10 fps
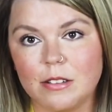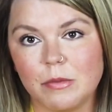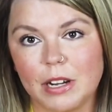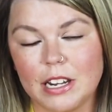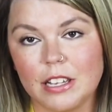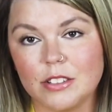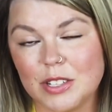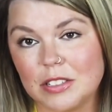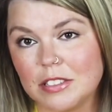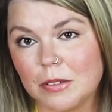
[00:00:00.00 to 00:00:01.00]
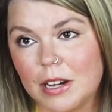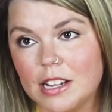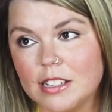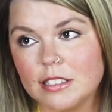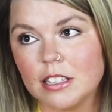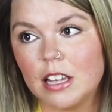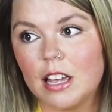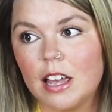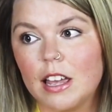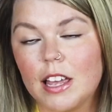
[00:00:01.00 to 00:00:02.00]
Winnie, she has no eyes,
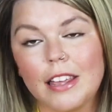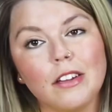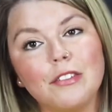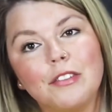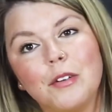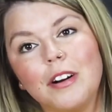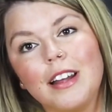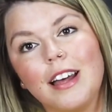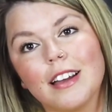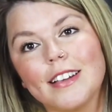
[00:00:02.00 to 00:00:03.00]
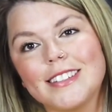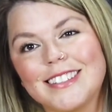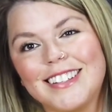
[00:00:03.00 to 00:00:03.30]
and 4 ducks.